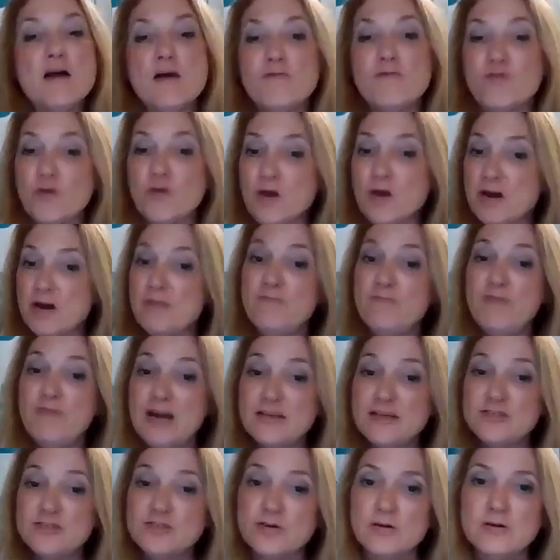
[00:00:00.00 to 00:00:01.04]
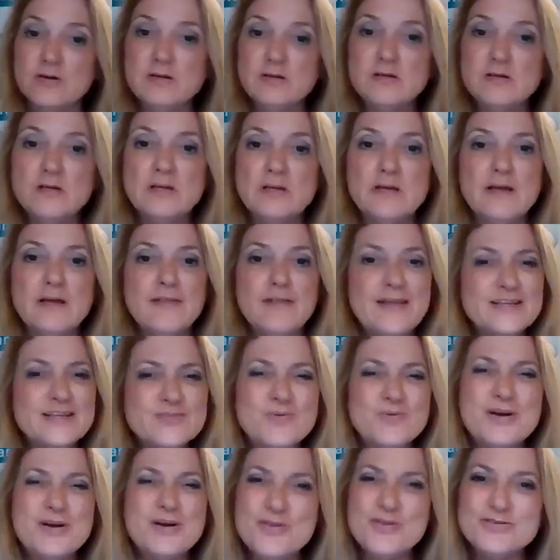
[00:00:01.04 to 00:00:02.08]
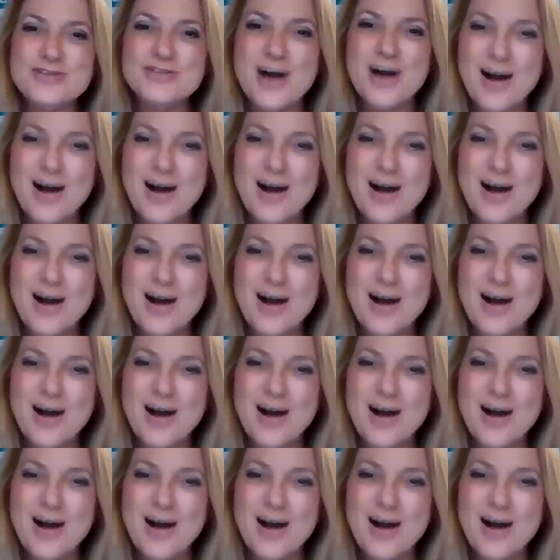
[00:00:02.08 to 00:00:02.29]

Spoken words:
For an investor, that's one of those